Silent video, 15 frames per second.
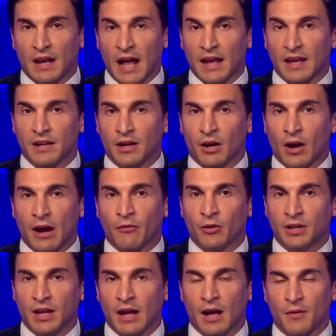I hear every
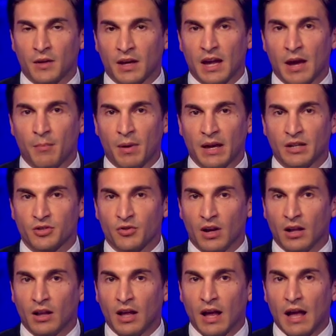day on the campaign
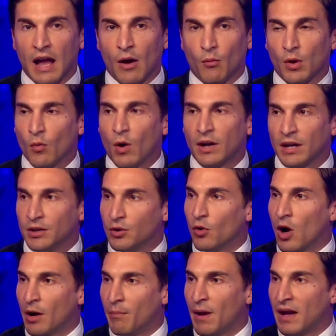trail, and we want to do
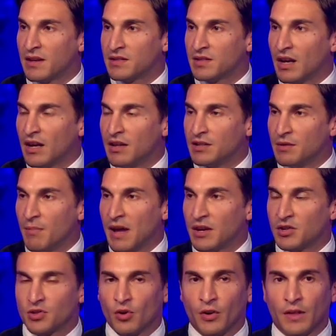our best to make
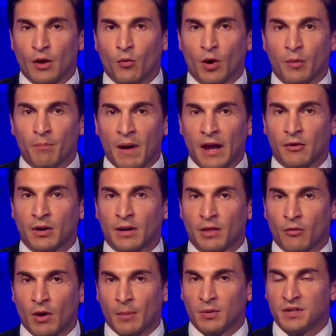sure that we're bettering the
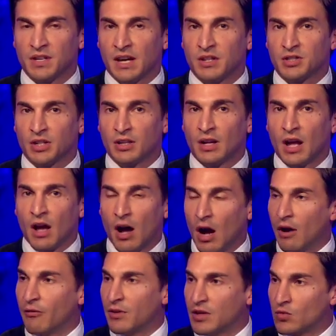reputation
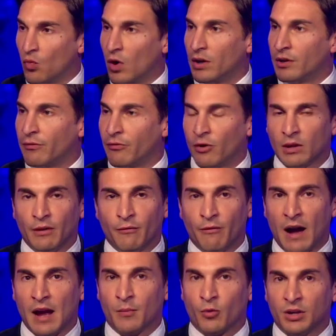of this wonderful and
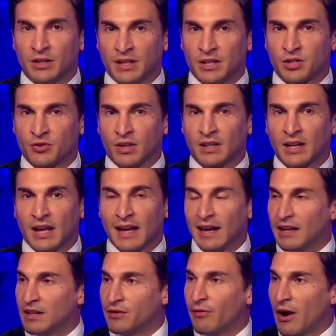vibrant district.
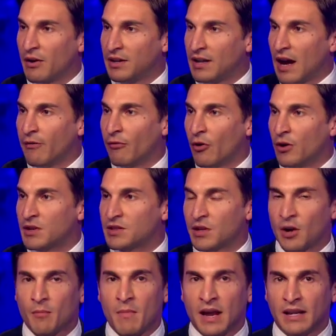It is very diverse. There
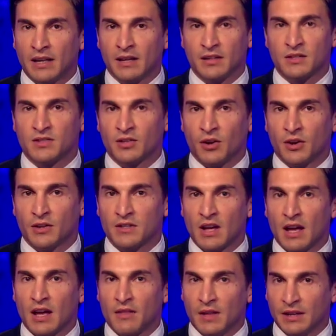are many concerns
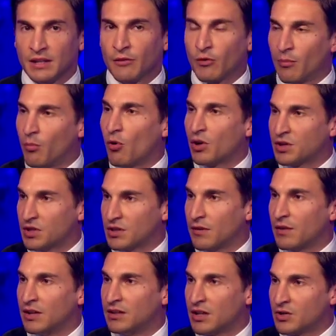that different portions of
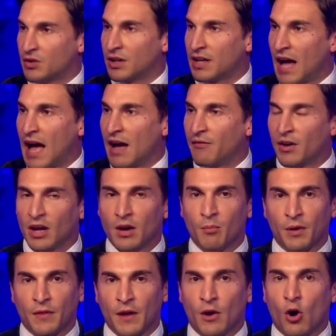the district have,
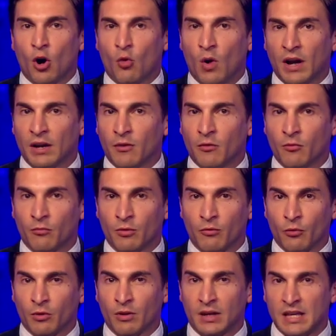but they all want
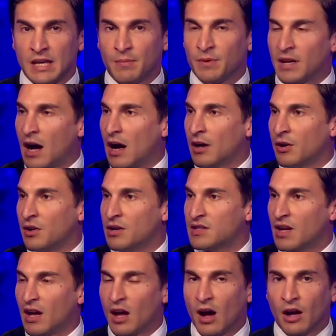to keep Yonkers
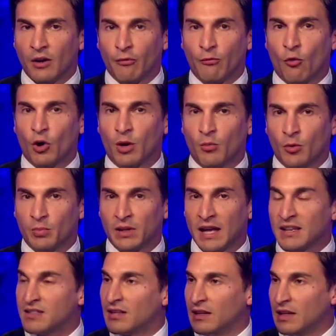an affordable
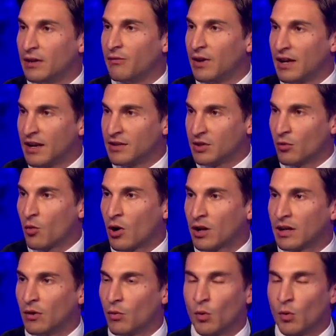place to live in and to work in.